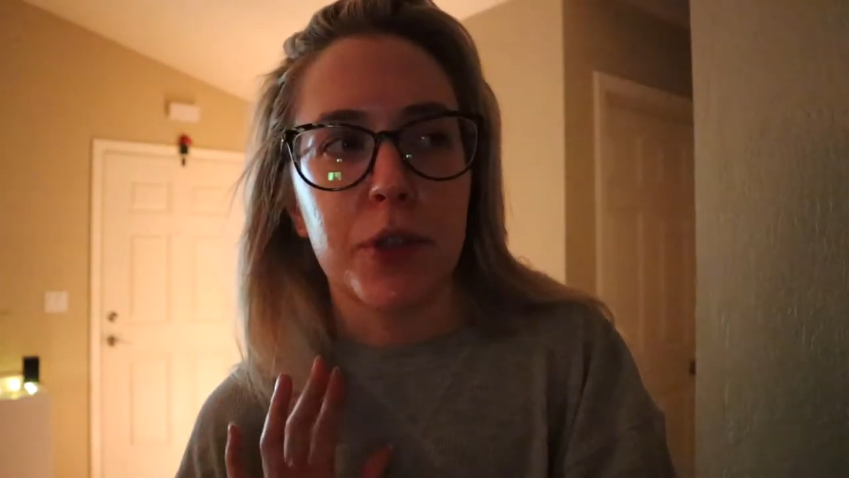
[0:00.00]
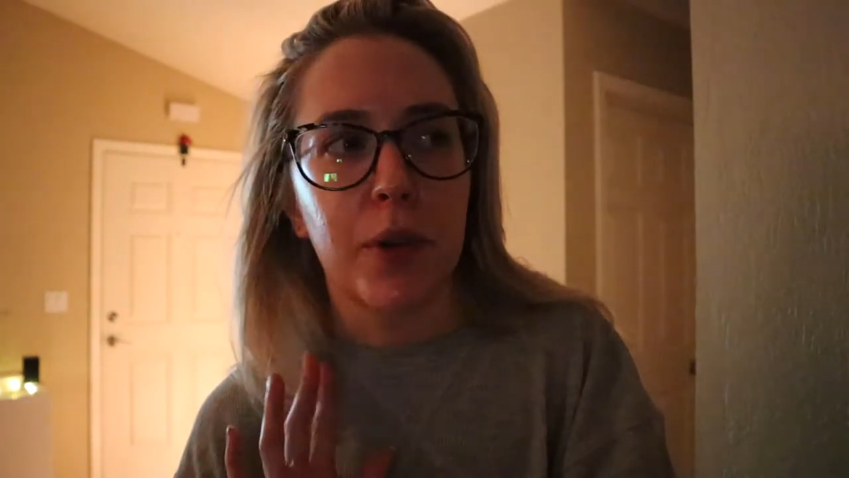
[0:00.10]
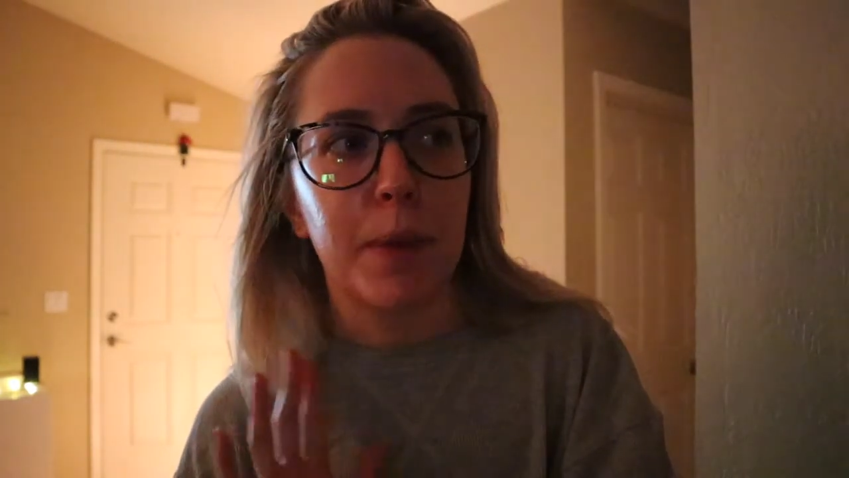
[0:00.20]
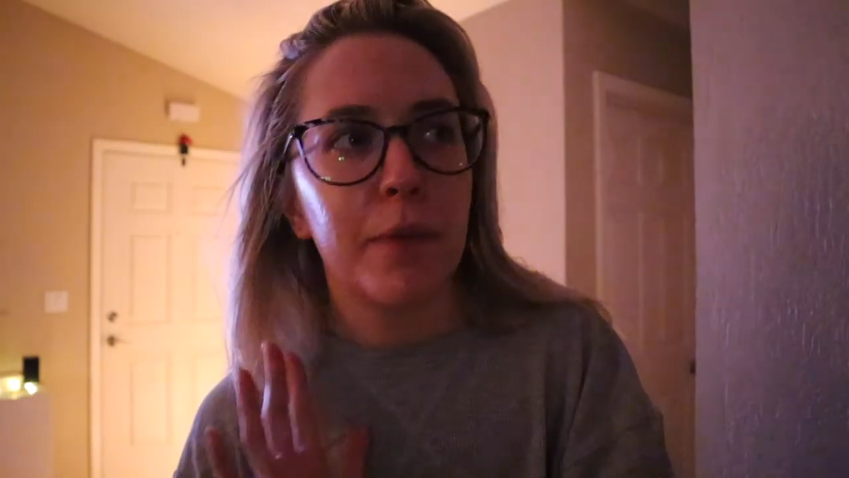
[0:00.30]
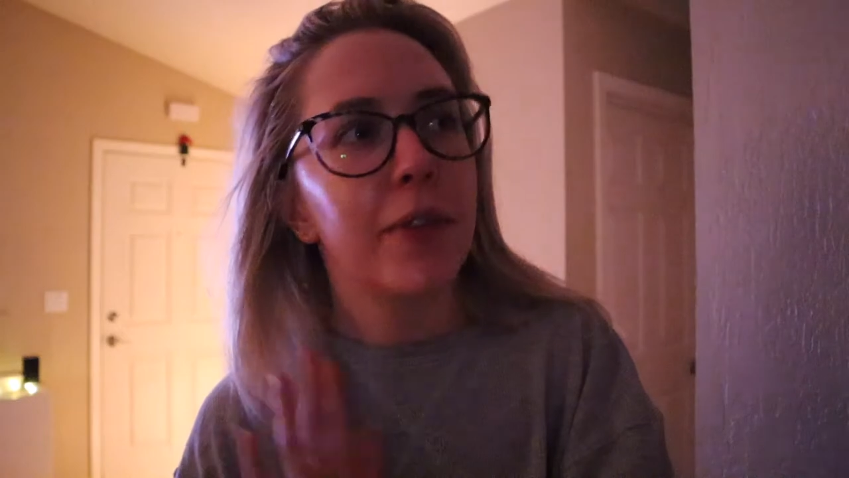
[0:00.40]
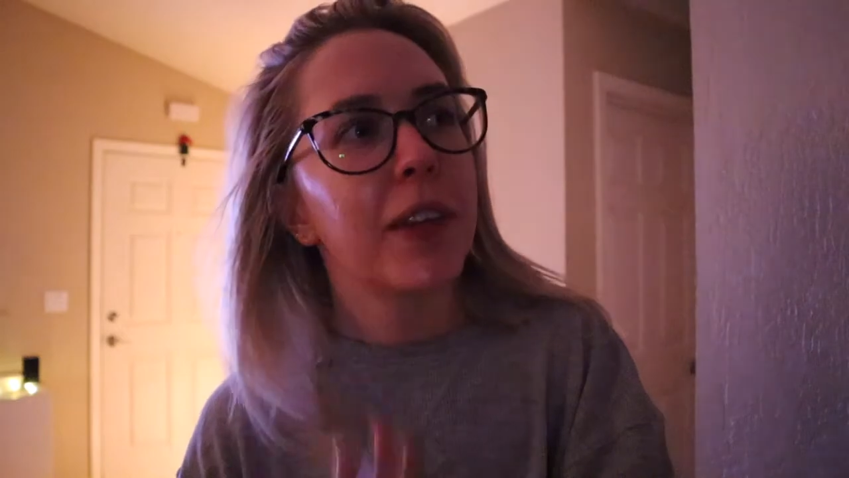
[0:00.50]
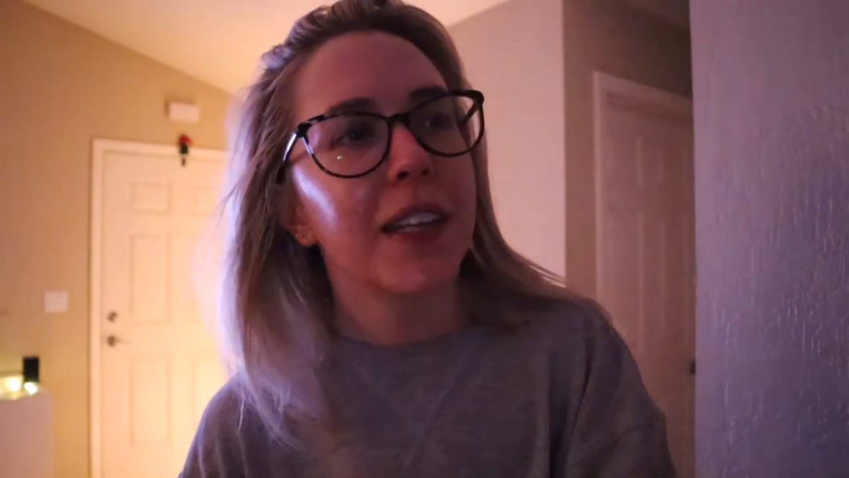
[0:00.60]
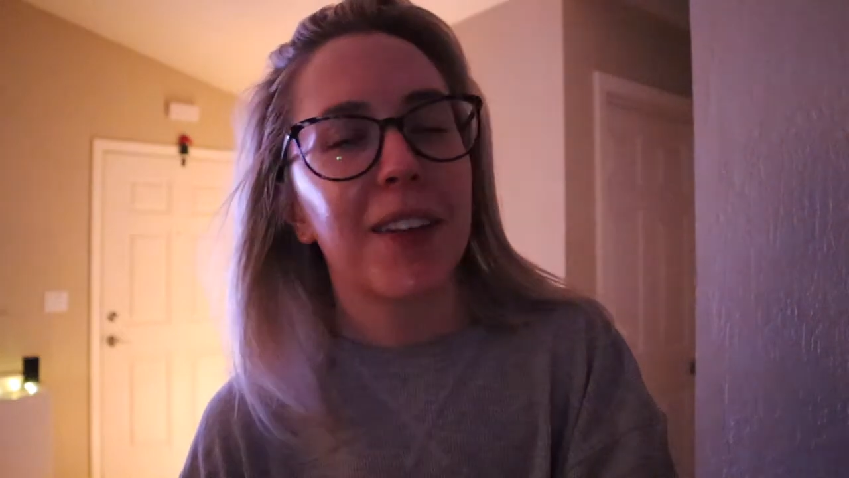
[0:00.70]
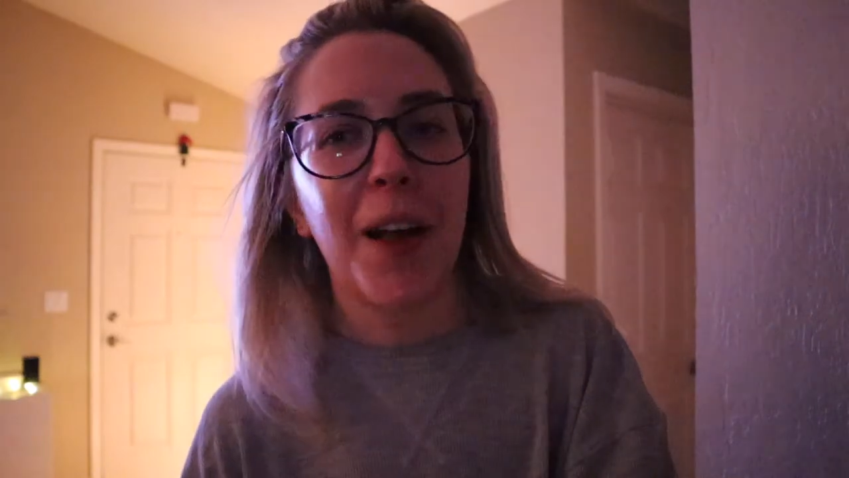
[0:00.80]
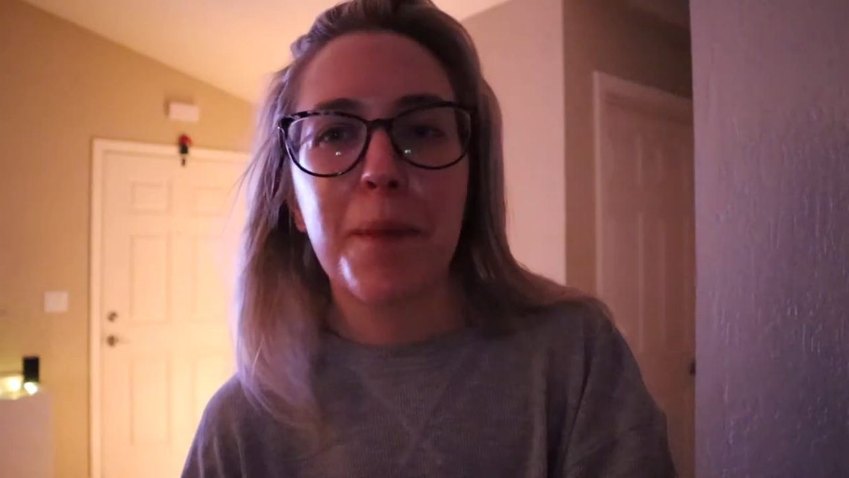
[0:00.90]
so I'm
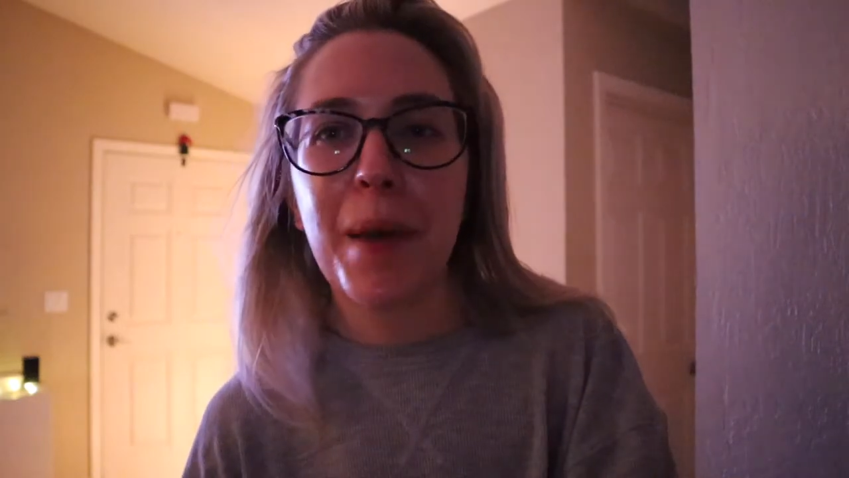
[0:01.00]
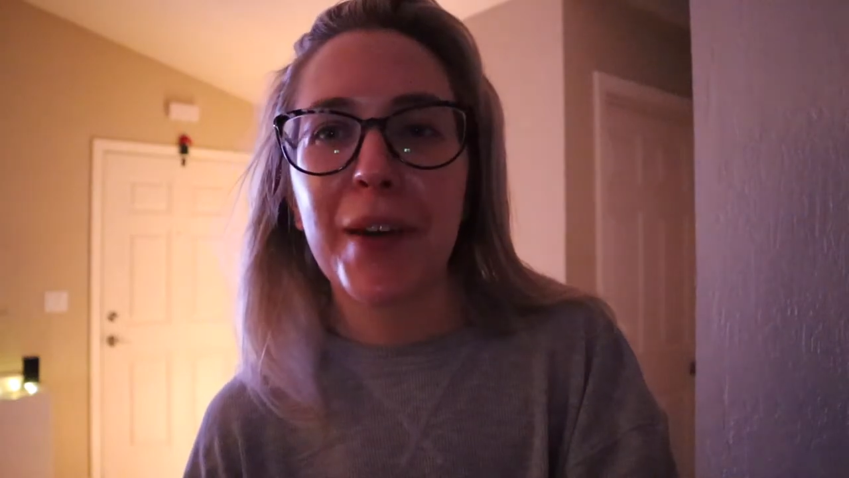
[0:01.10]
feeling a lot